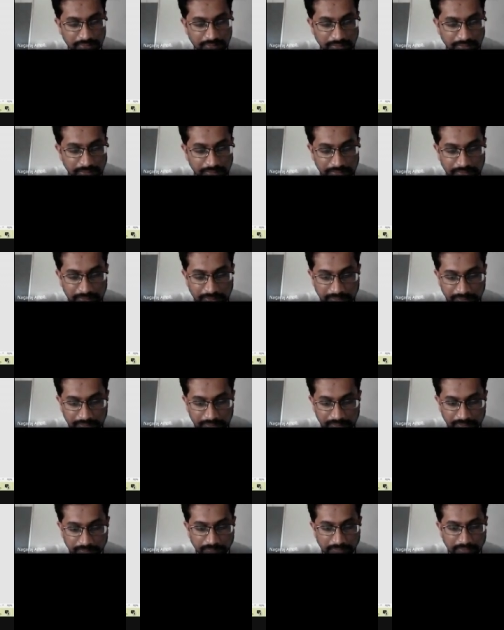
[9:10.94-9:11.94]
Correct,
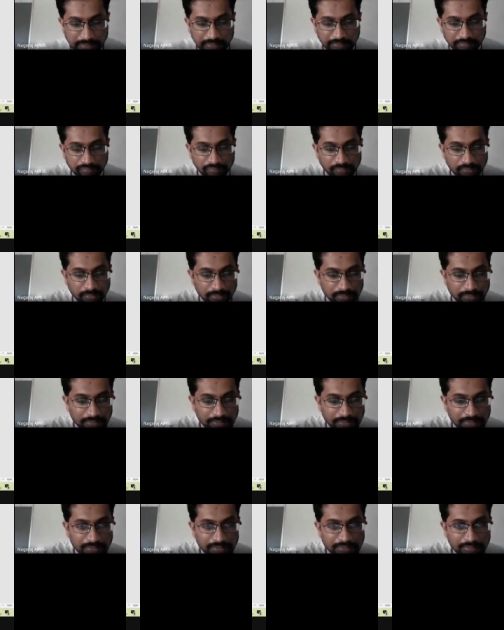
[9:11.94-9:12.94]
correct. 24.
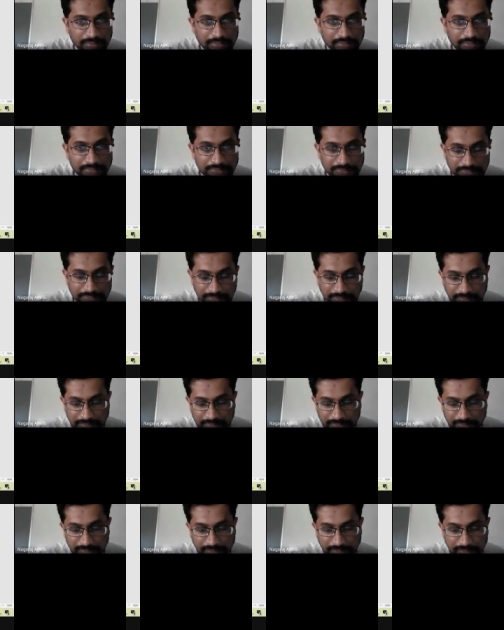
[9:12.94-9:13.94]
Yes,
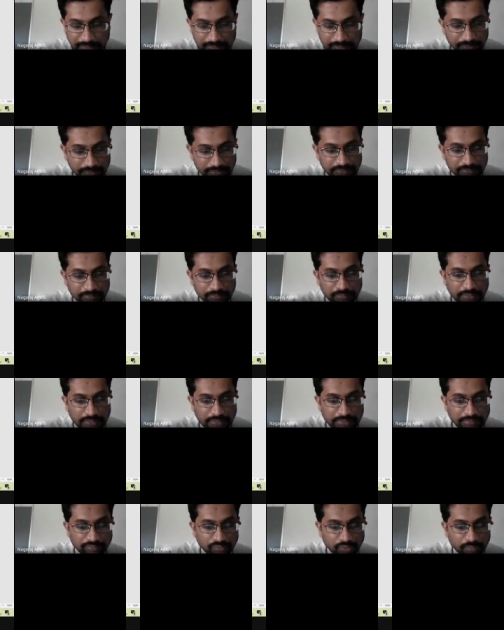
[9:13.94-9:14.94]
correct, correct,
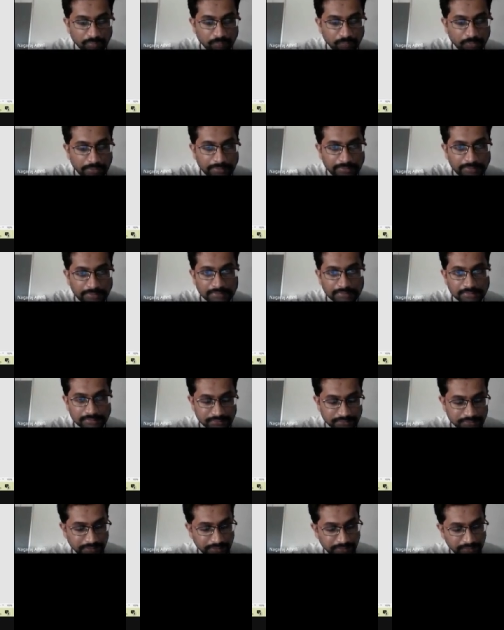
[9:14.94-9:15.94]

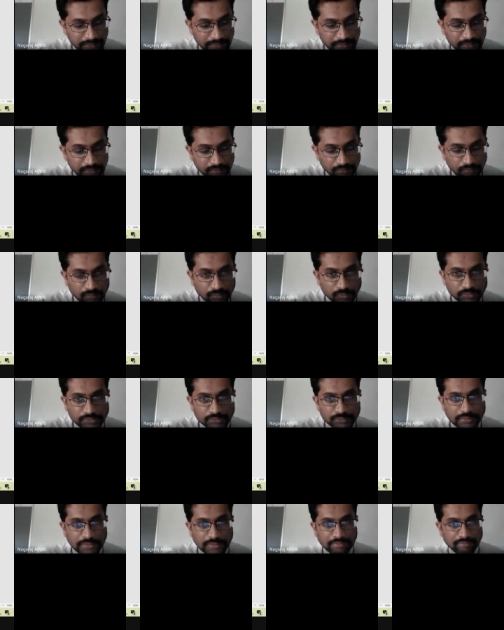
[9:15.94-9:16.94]
24.3 volts,
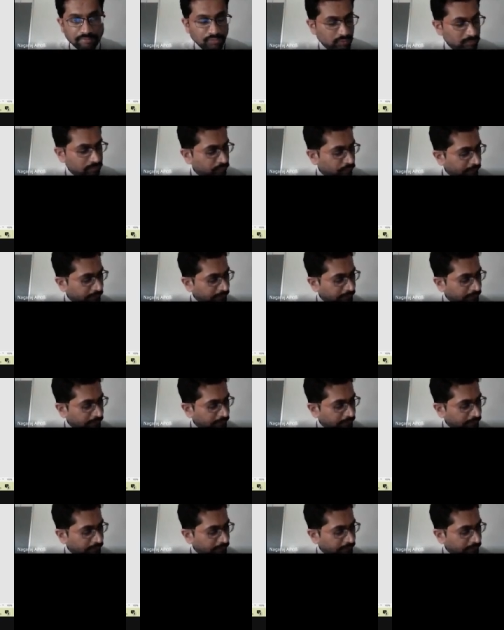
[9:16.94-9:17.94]

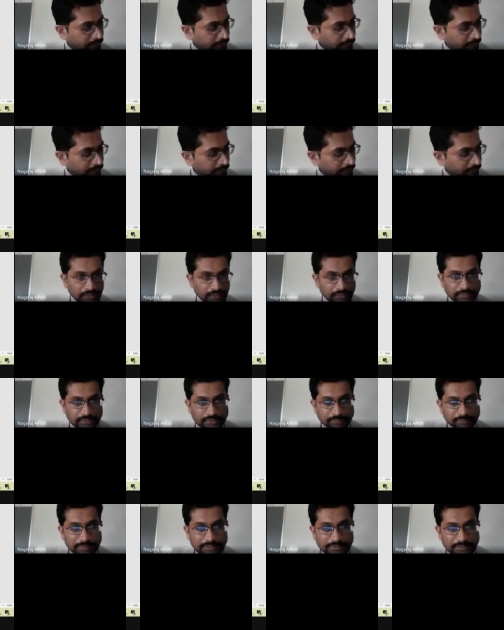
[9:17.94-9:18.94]
24.3 volts. So
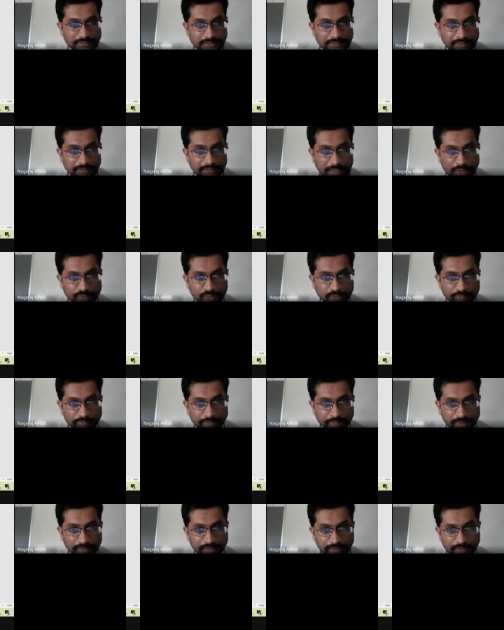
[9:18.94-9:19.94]
this much is the value
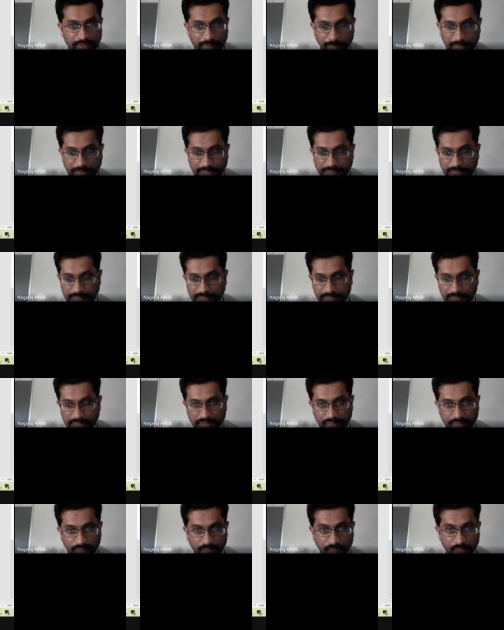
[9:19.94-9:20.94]
of the
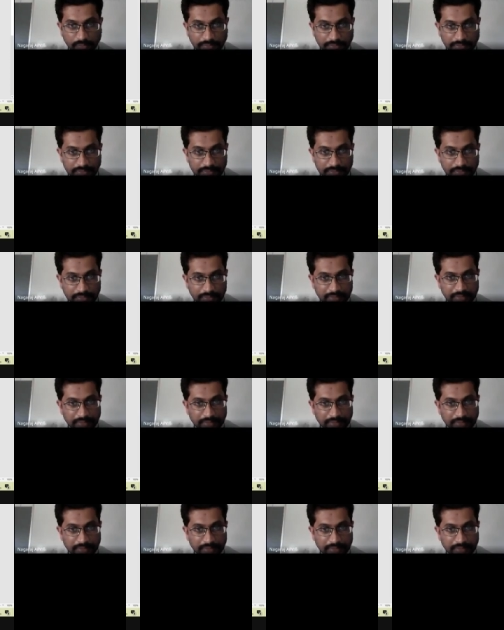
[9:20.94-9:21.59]
capacitor voltage,